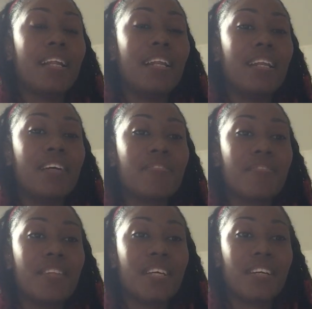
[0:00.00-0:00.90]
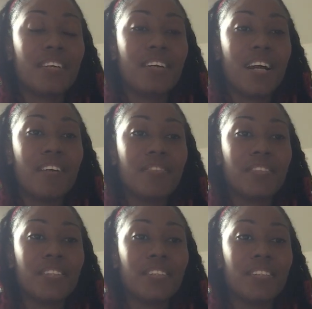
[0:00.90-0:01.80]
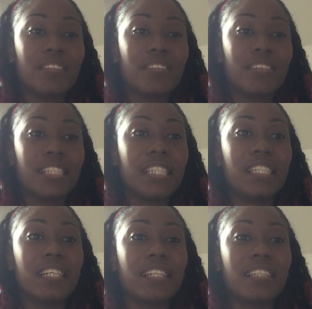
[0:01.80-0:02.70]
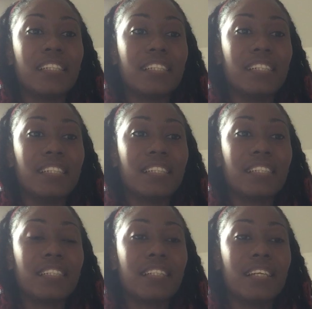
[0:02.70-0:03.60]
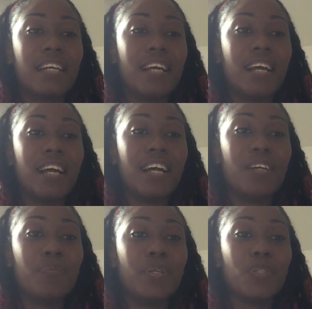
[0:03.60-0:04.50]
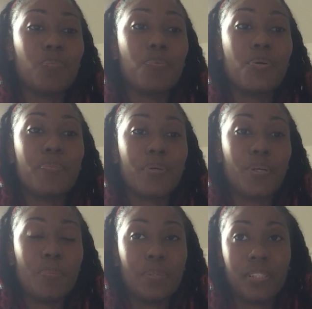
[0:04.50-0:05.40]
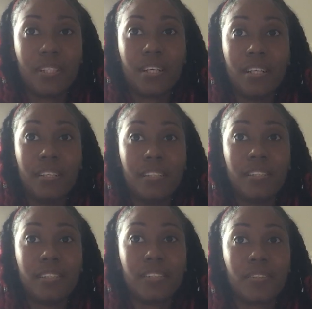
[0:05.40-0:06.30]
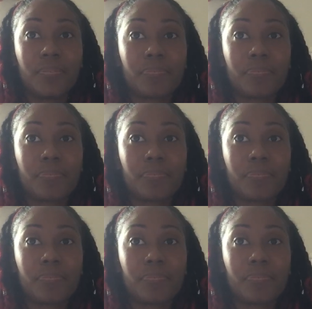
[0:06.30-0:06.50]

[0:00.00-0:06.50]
Left there after CXCs and went to Portmore Community College.